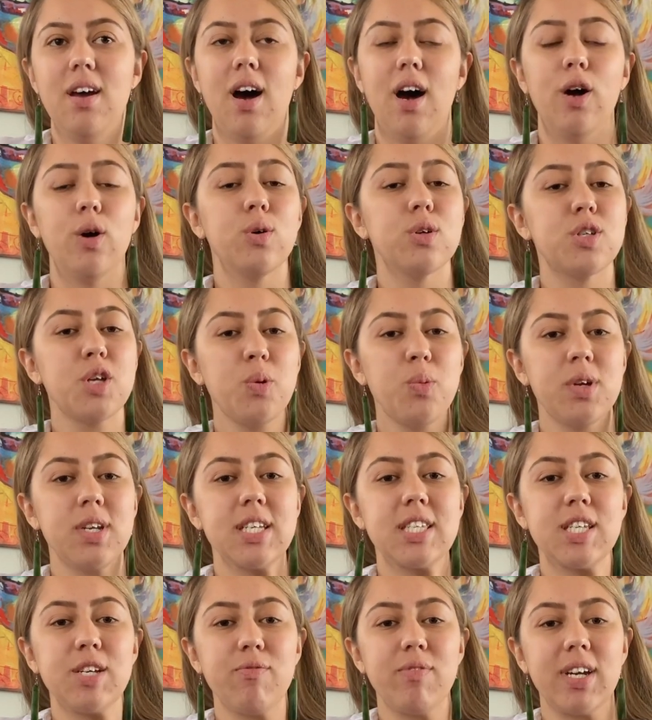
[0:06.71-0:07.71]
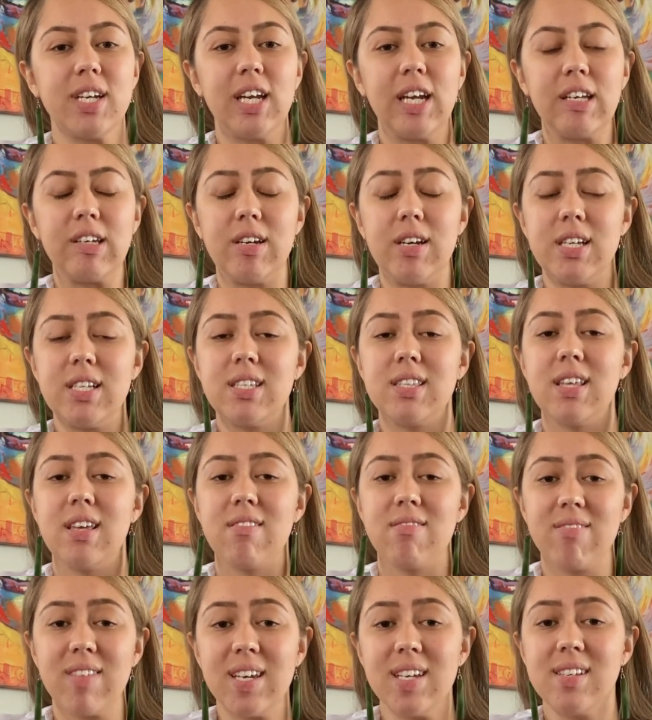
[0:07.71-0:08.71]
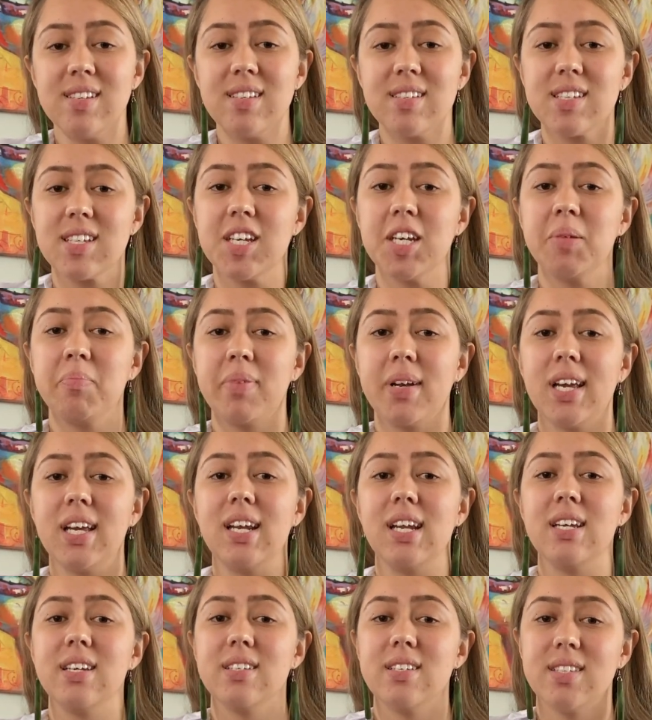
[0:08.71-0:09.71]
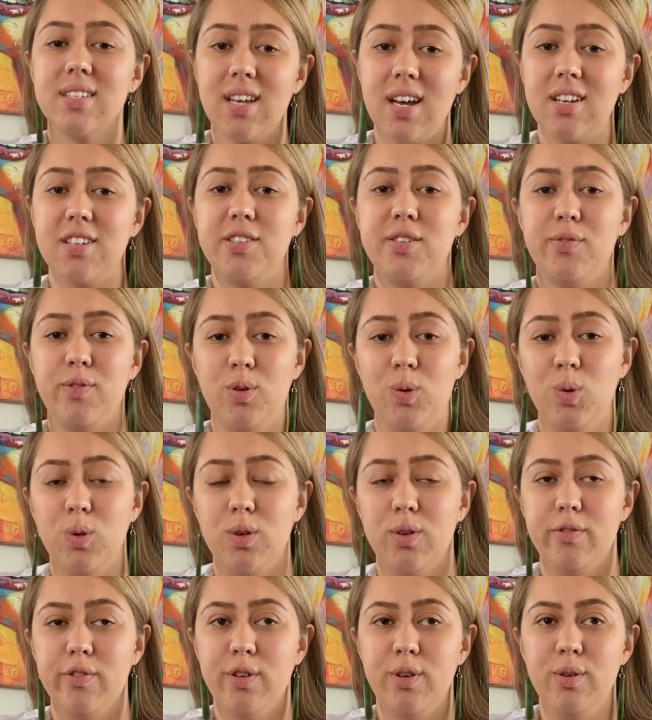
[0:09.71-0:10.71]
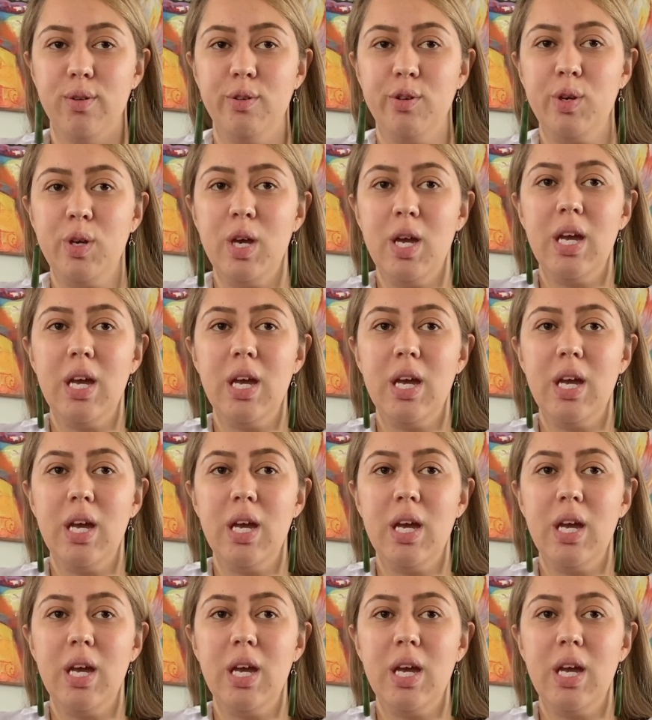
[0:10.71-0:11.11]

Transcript: I also wanted to recognise that this completely sucks for all of you.